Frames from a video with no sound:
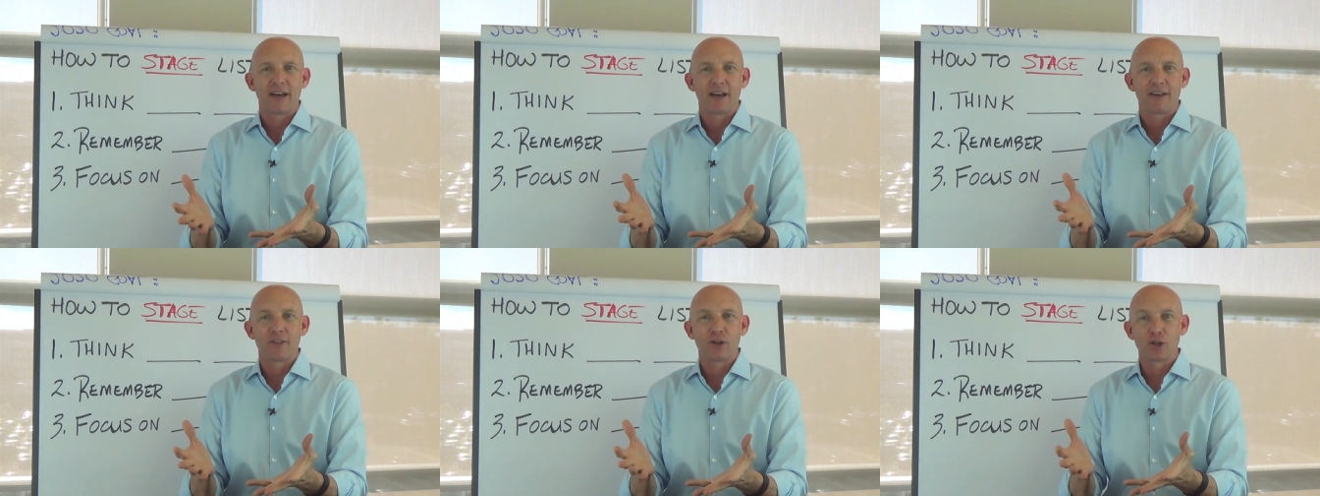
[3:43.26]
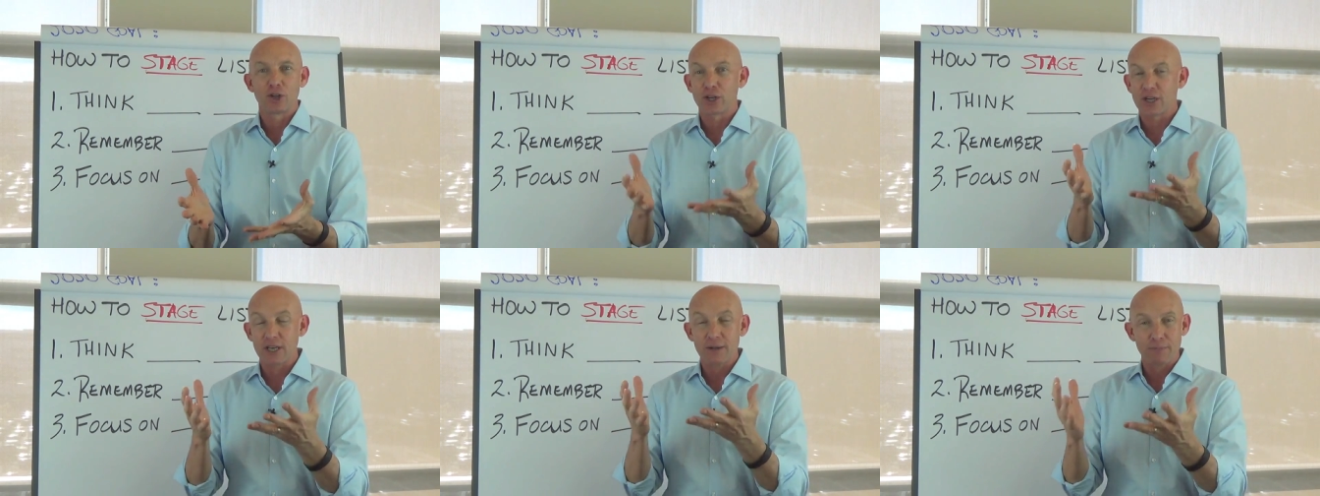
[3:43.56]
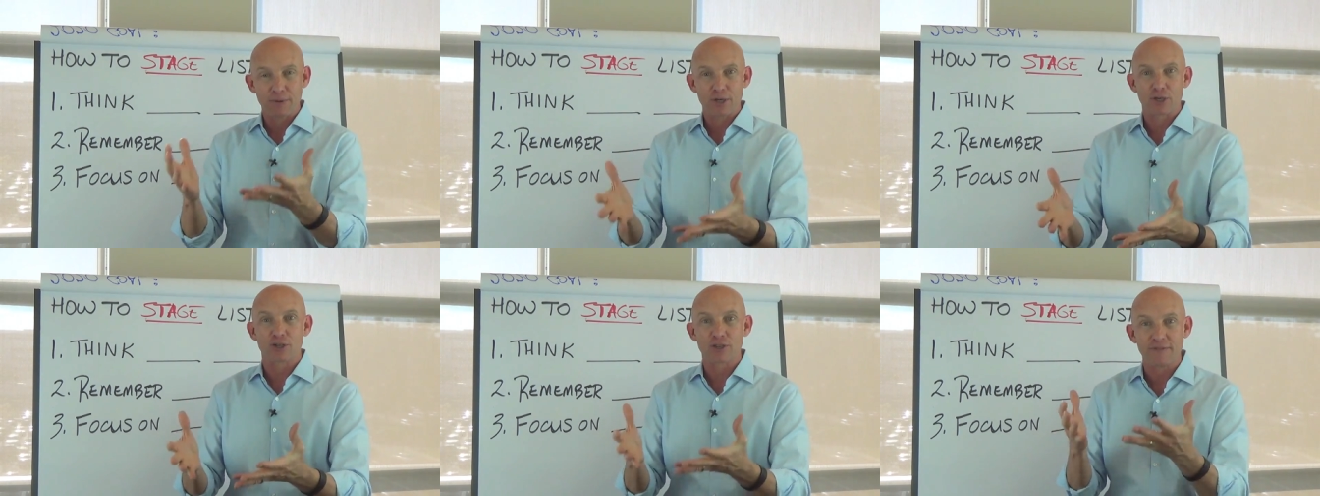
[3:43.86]
They're looking
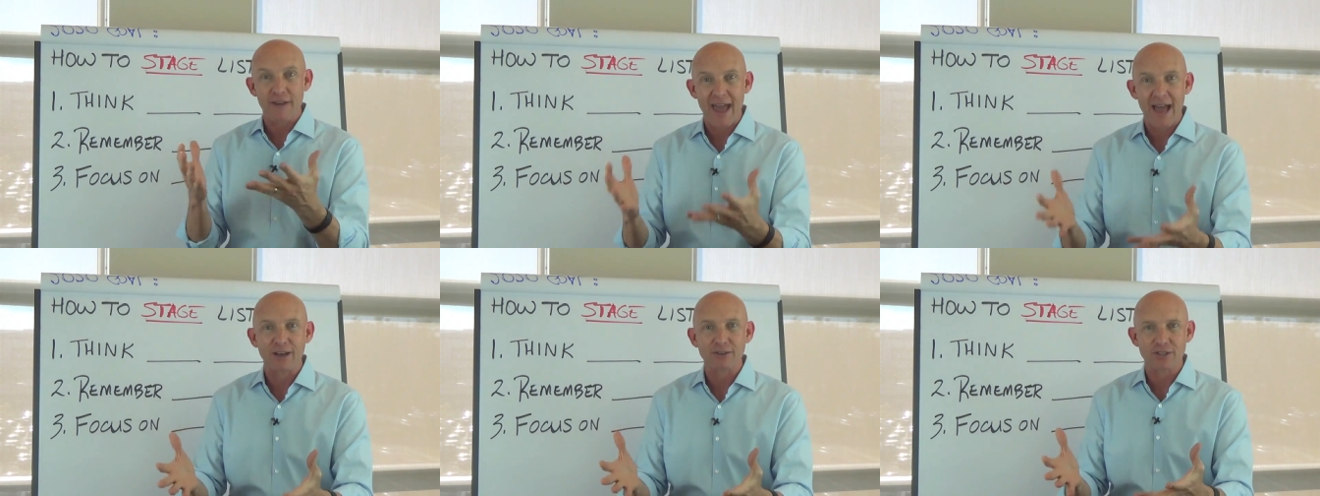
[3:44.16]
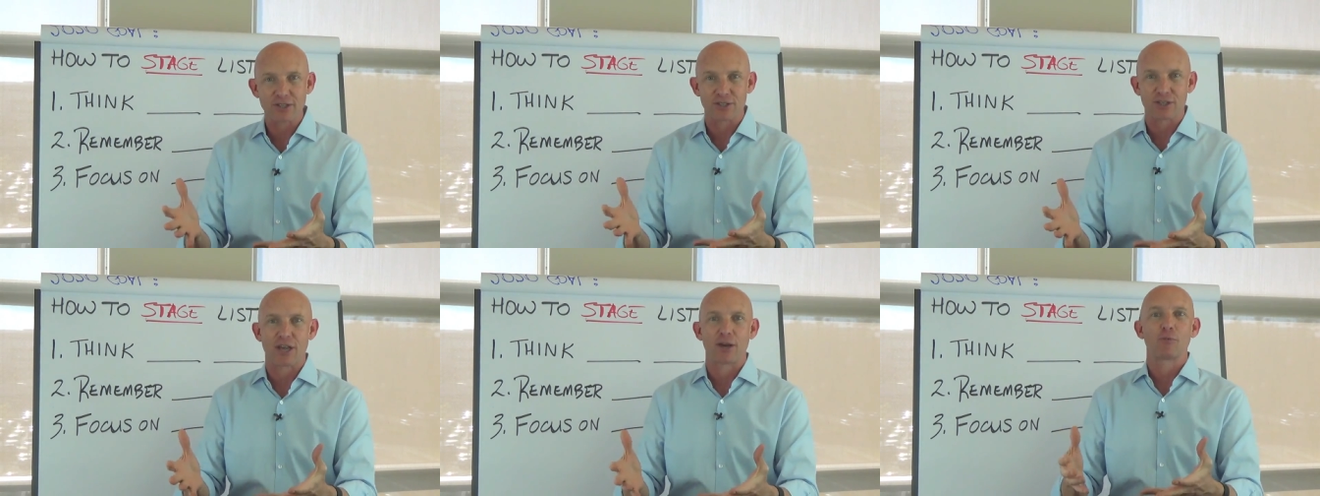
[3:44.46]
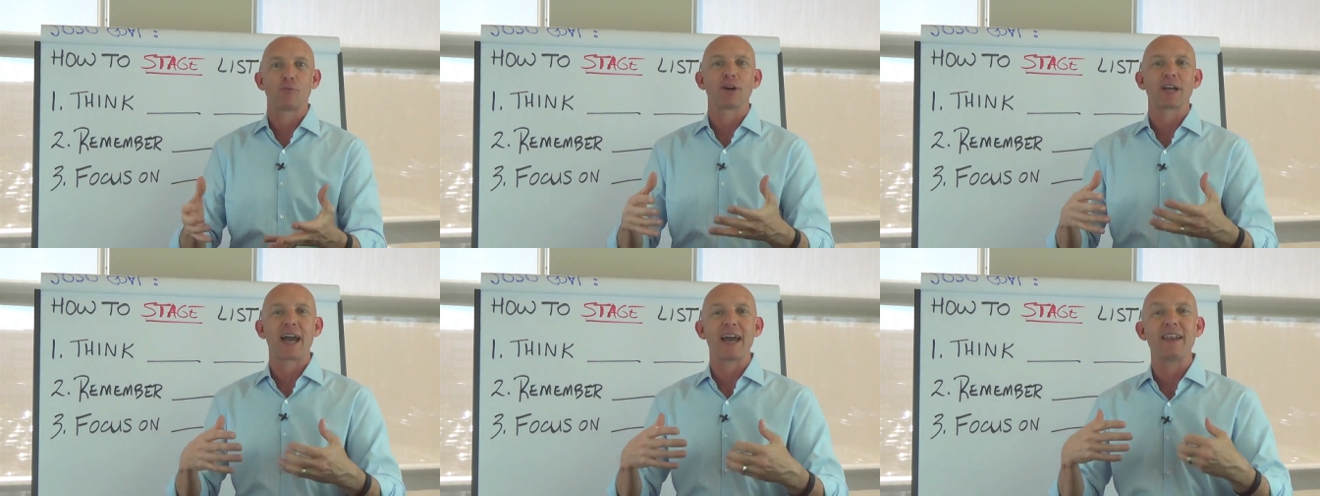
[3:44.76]
at pictures of houses.
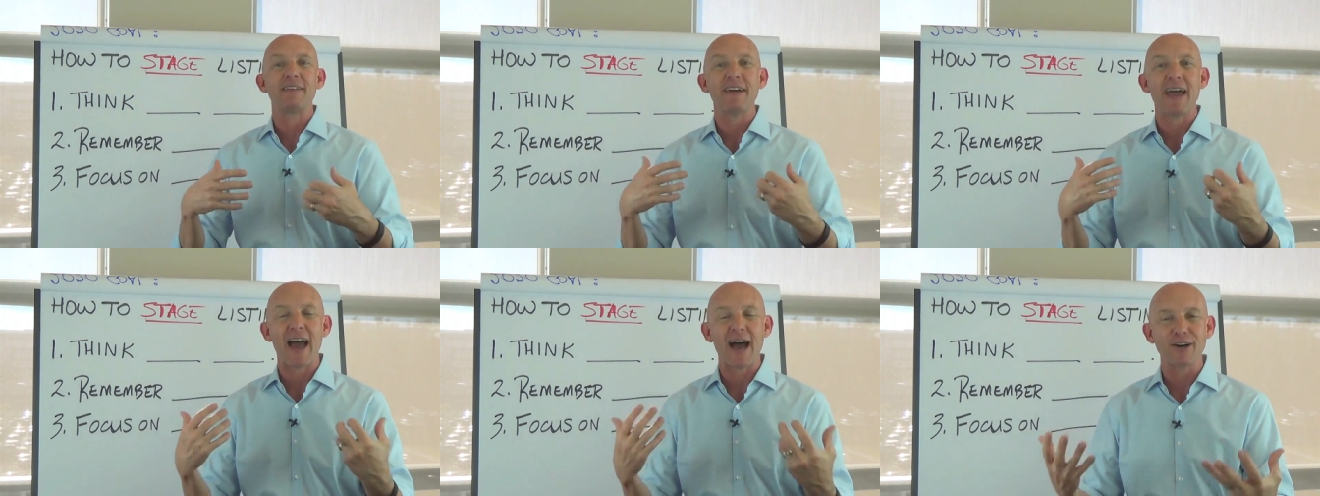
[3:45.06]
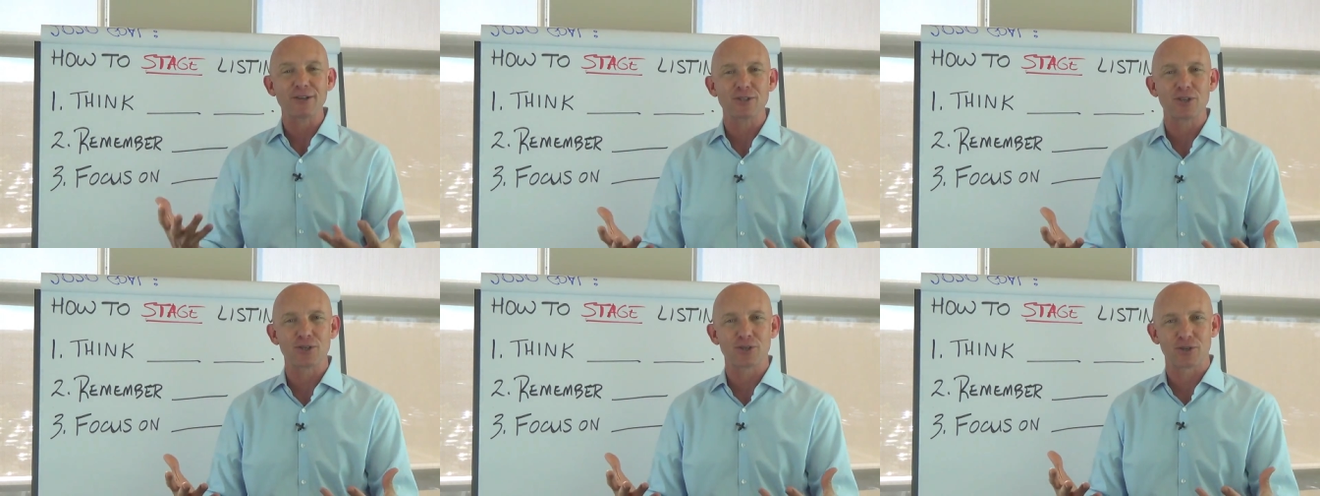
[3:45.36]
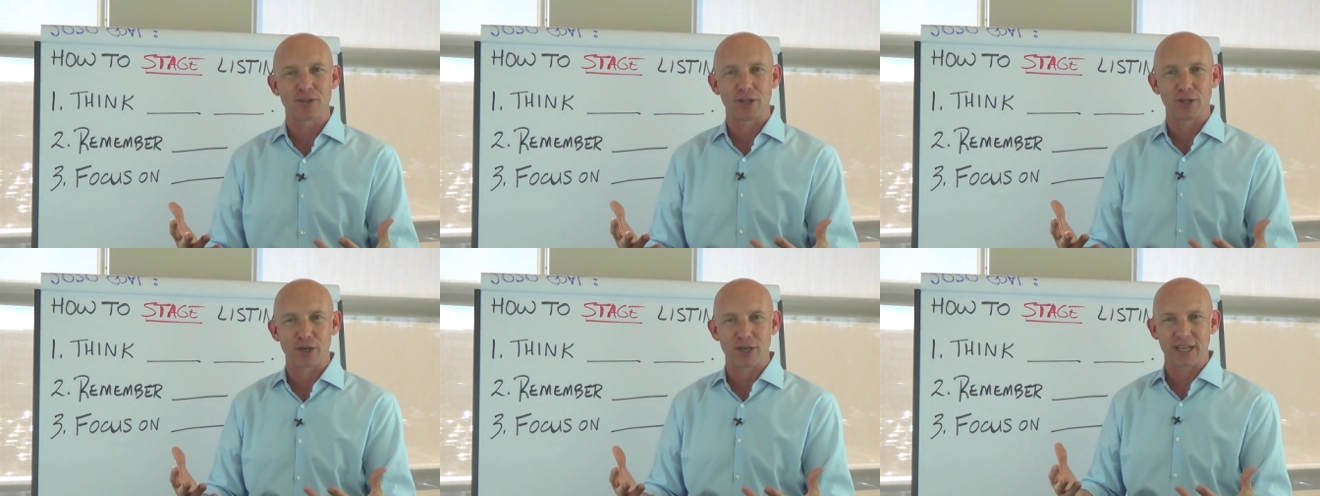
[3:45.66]
And what kind of houses
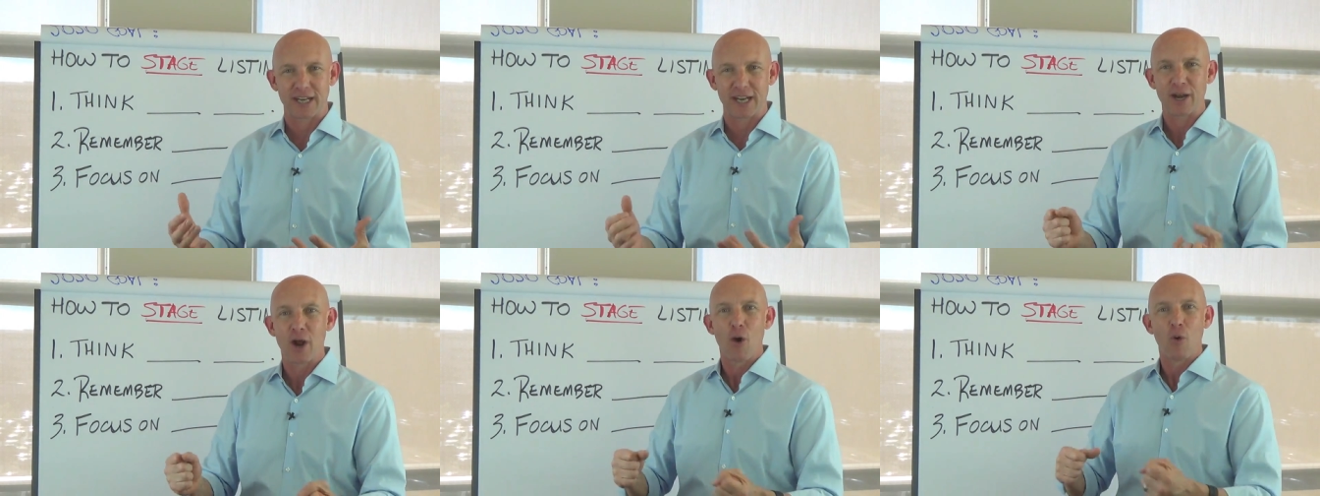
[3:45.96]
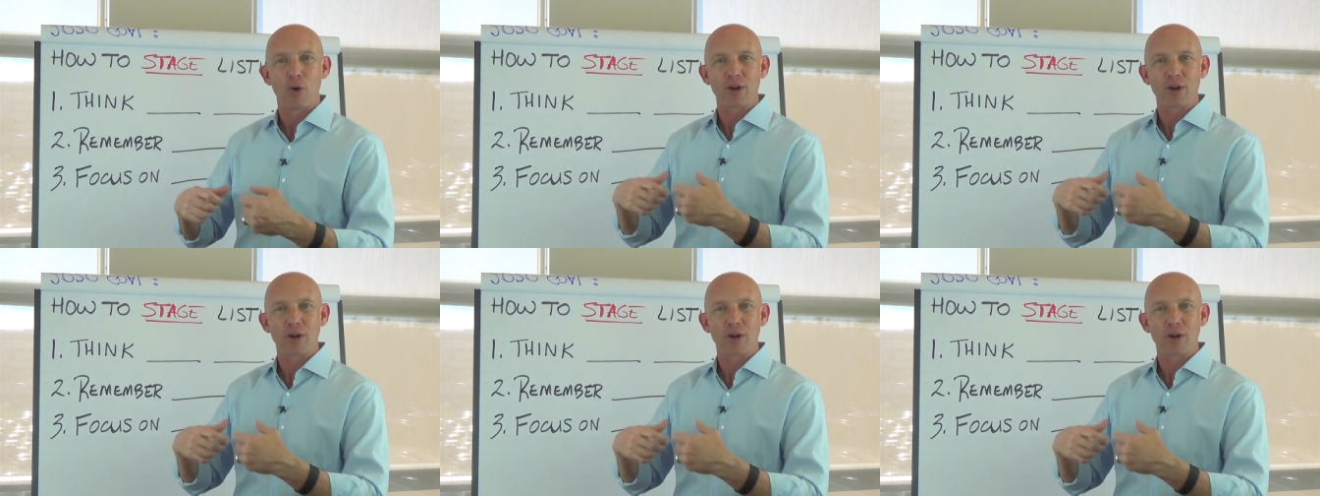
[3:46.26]
are they looking at?